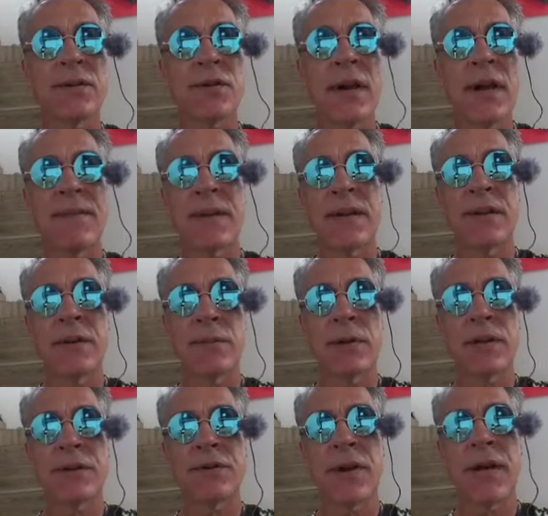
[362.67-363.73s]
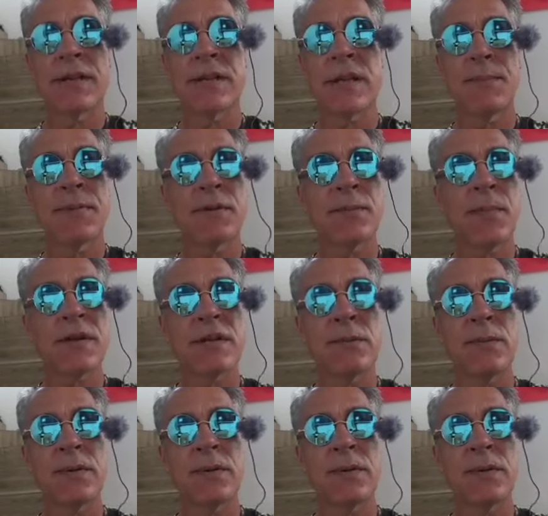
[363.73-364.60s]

traffic here really dries up, especially